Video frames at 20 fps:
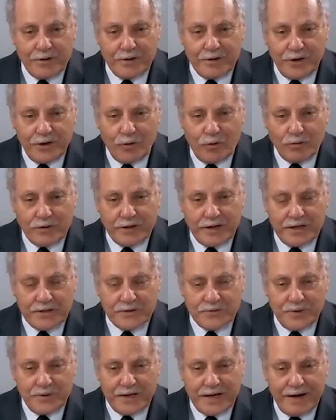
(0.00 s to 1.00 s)
In the old
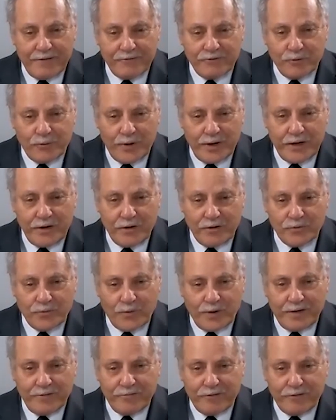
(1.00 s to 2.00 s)
days, we'd have 20 or
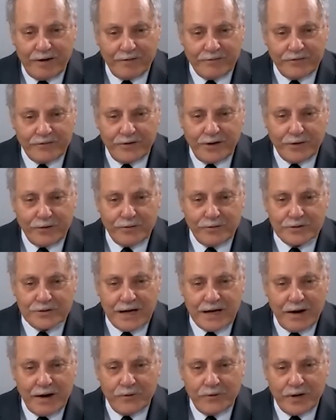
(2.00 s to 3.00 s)
25 theaters.
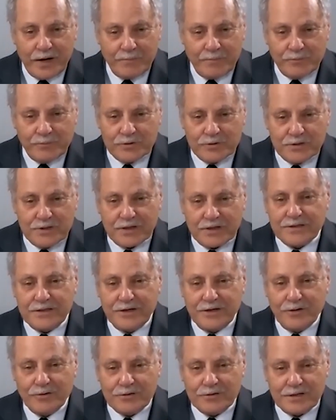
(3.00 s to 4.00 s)
Now we have to
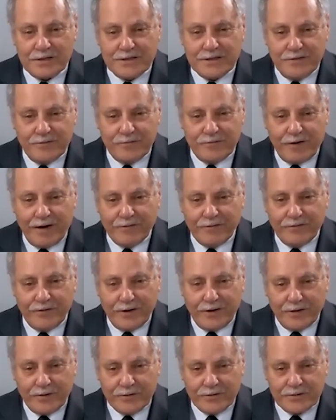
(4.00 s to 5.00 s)
60 or
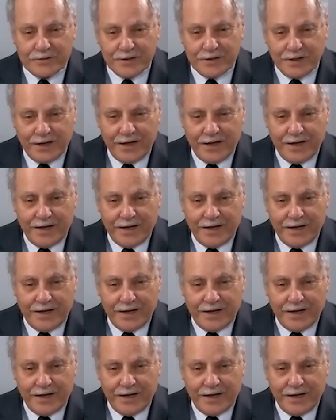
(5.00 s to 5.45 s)
65 theaters.